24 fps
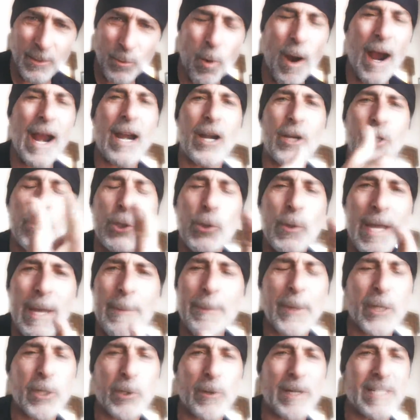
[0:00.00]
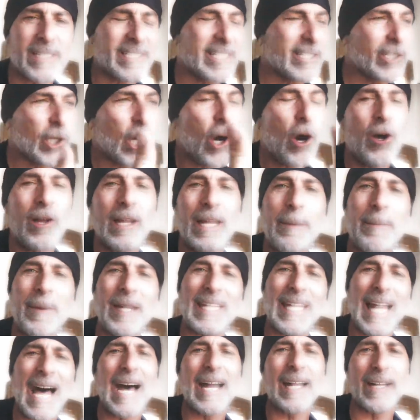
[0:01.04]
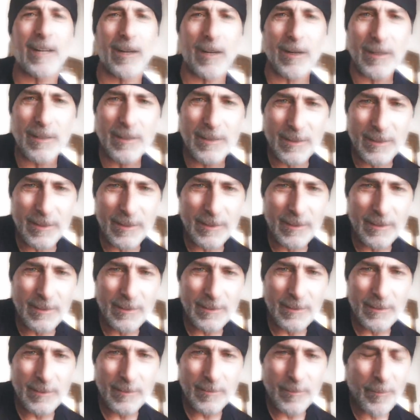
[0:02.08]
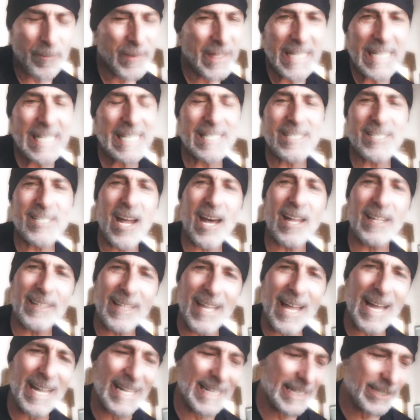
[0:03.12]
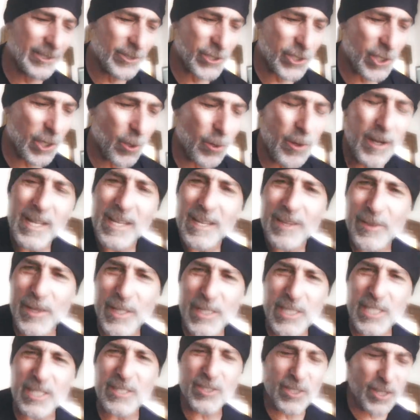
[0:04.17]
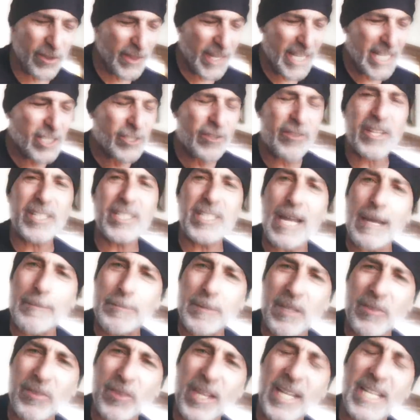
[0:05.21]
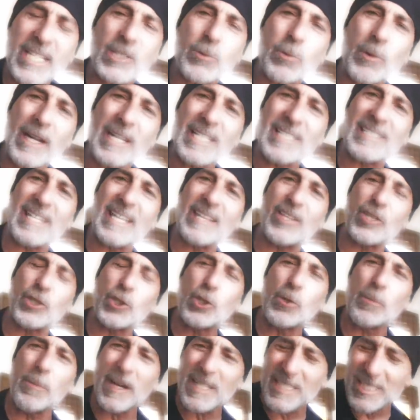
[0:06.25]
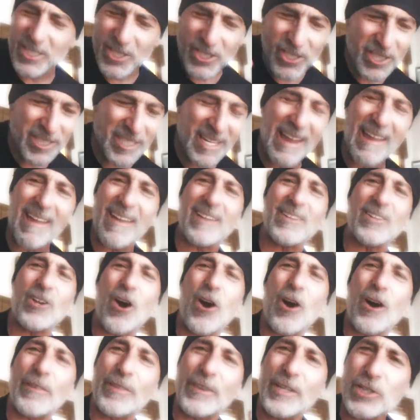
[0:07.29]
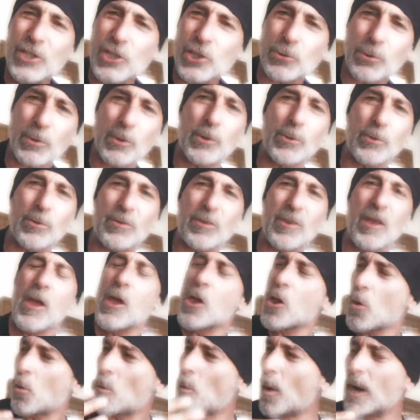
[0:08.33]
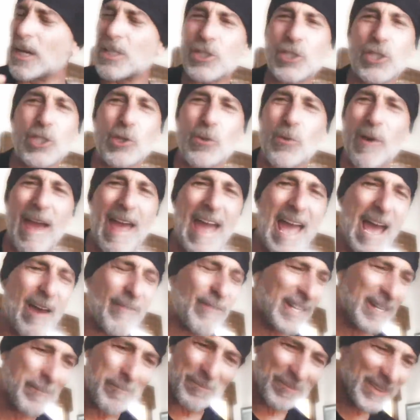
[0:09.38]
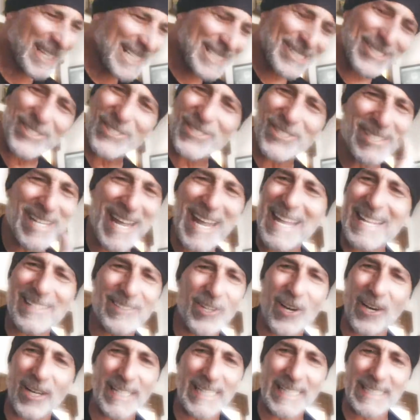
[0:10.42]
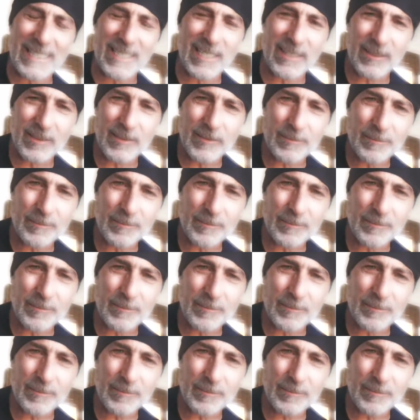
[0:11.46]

Why are you hypocrites and call him a liar? He is not lying. So these are the types of things when I say that you must stand on the truth. Once you have it, stand on it.